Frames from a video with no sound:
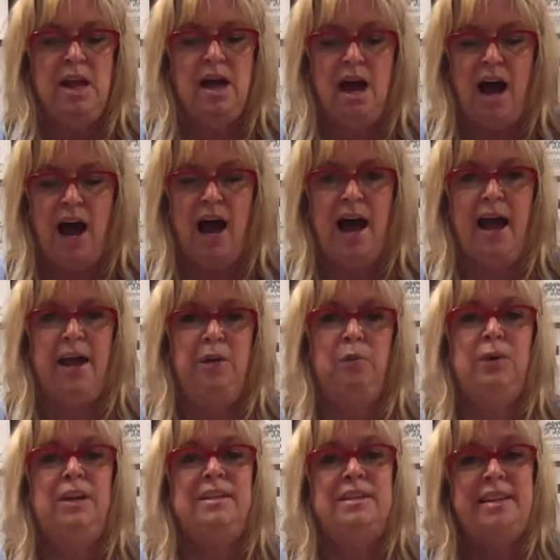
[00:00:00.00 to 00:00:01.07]
I
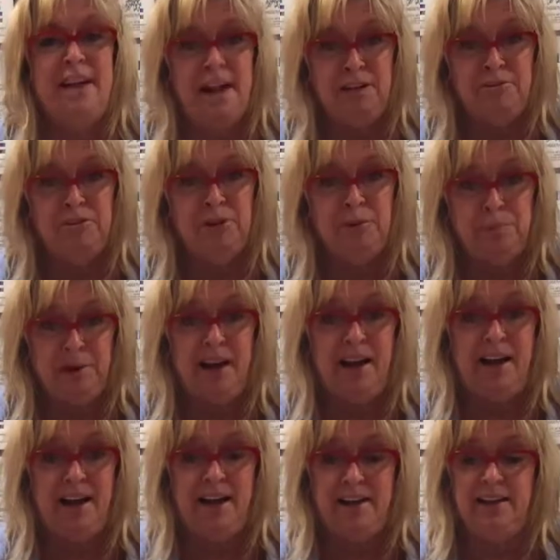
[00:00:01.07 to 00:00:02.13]
would never
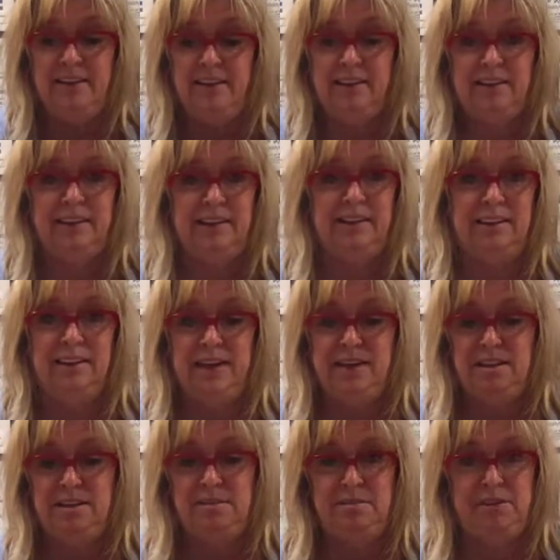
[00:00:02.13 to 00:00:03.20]
buy the little
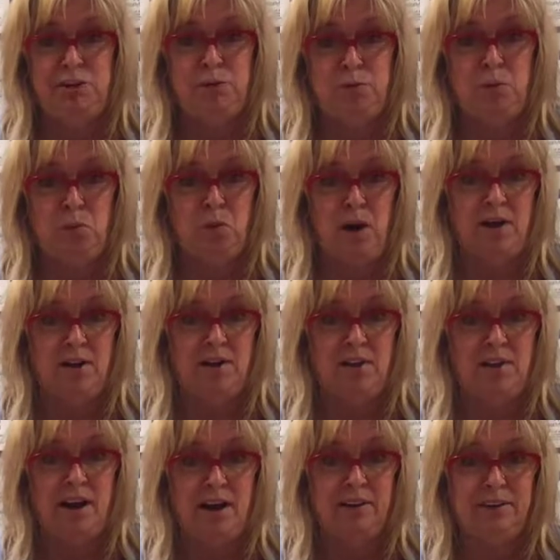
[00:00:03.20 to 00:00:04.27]
individual
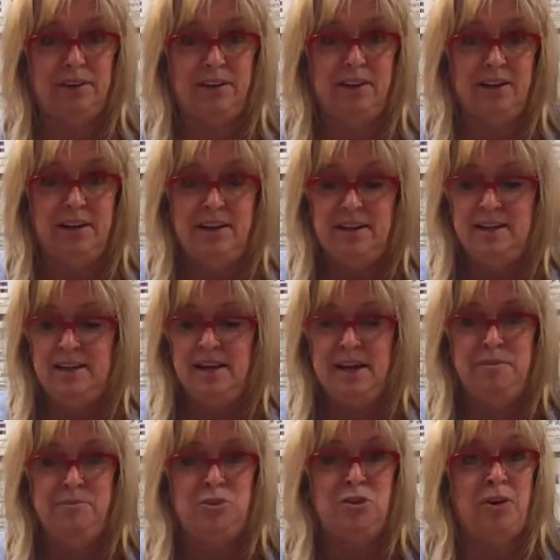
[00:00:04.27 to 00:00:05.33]
watercolor
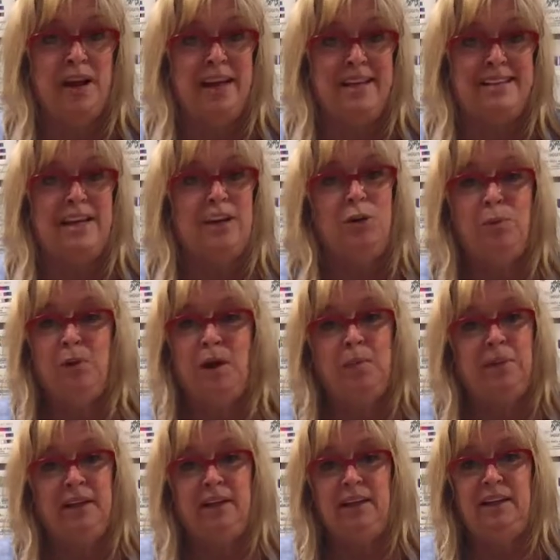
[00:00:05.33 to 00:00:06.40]
trays that you
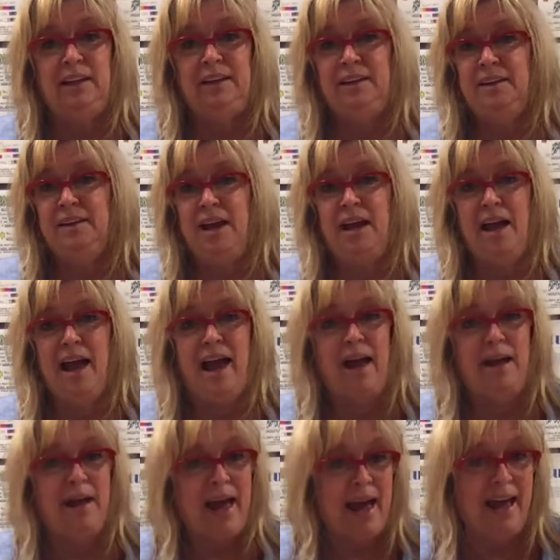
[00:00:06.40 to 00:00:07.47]
probably
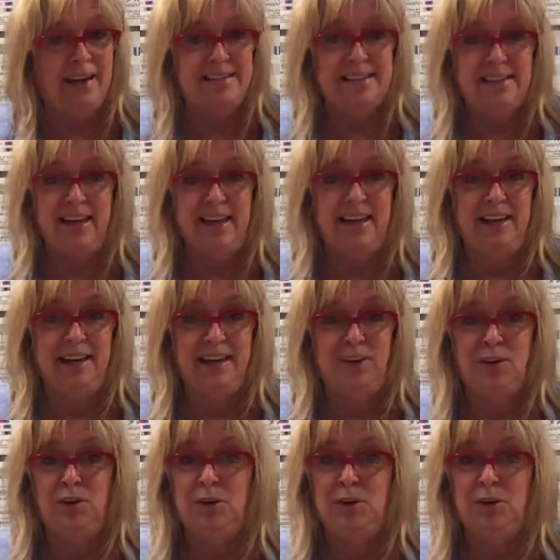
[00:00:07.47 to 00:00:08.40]
had as a kid, or you